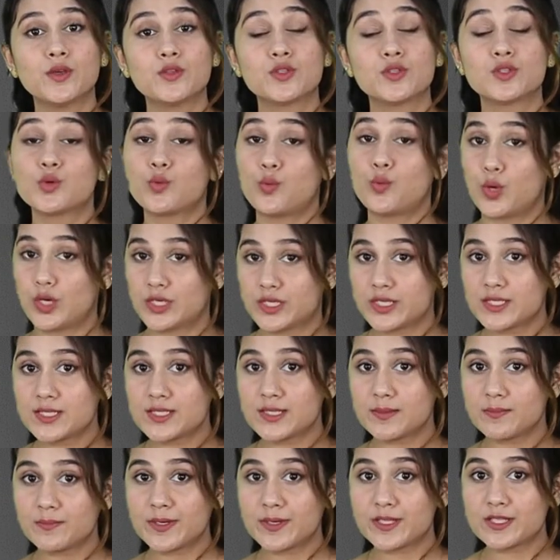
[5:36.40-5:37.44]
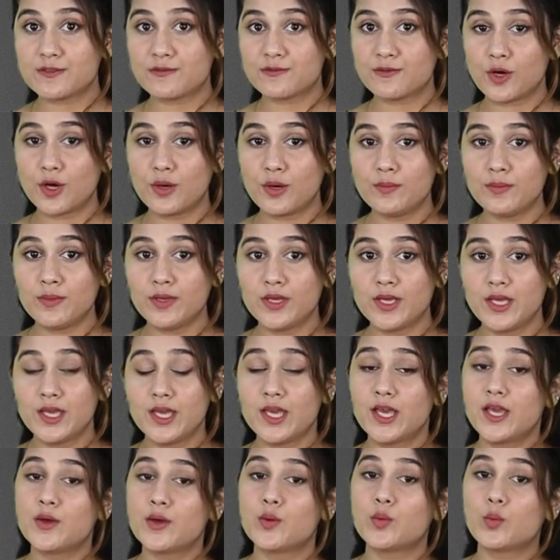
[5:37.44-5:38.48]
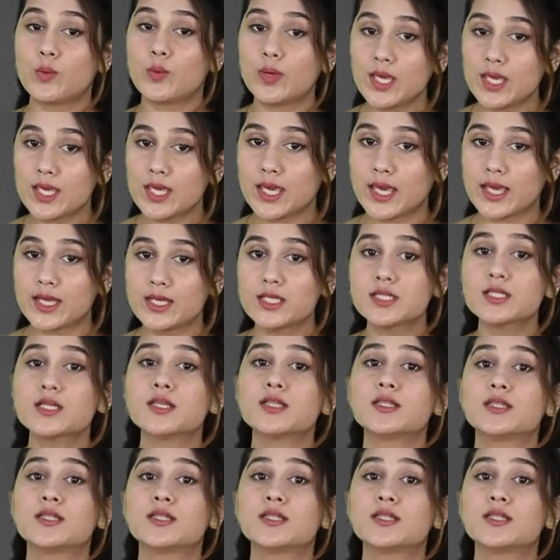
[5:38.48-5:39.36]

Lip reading: So what is simplest form? We get